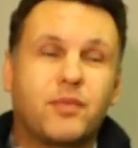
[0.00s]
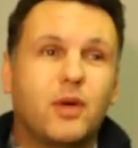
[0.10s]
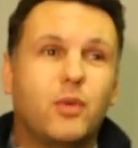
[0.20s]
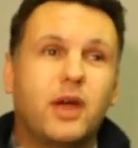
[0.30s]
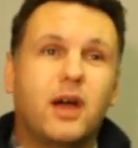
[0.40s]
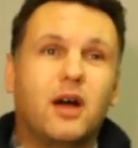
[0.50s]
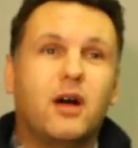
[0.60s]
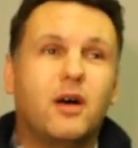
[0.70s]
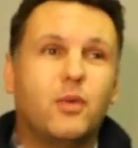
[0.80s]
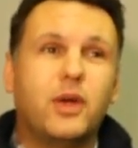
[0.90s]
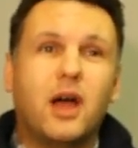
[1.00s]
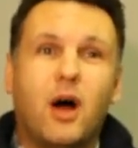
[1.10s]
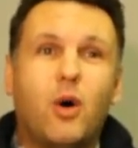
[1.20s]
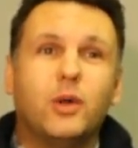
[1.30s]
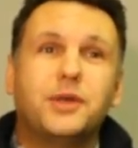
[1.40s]
We are
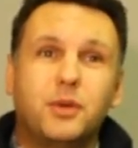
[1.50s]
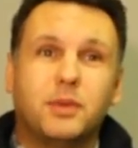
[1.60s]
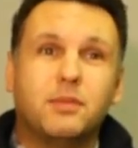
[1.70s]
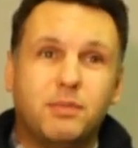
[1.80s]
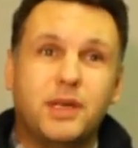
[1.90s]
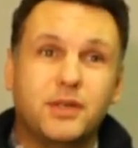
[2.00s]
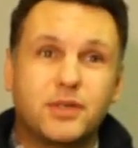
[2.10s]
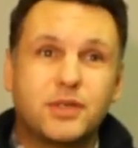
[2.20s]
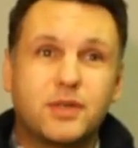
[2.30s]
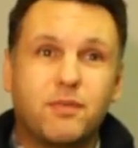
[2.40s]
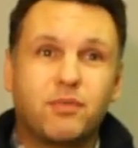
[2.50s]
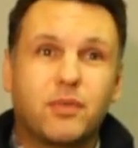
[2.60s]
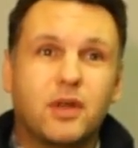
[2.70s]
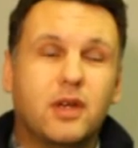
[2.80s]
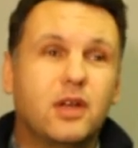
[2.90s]
all human beings,
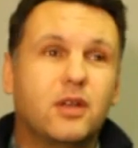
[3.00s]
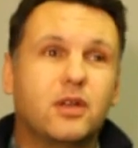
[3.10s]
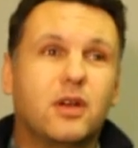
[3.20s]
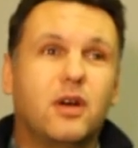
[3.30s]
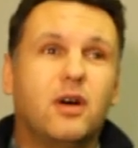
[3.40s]
and